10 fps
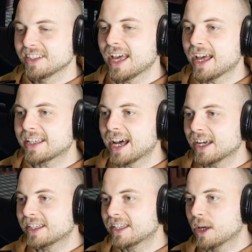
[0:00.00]
Yeah,
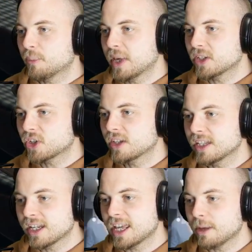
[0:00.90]
a picture,
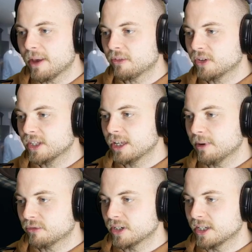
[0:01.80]
then an EMF. I've got the
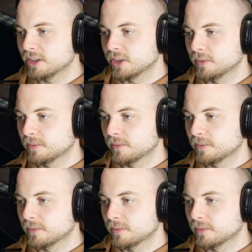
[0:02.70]
EMF reader, hold up.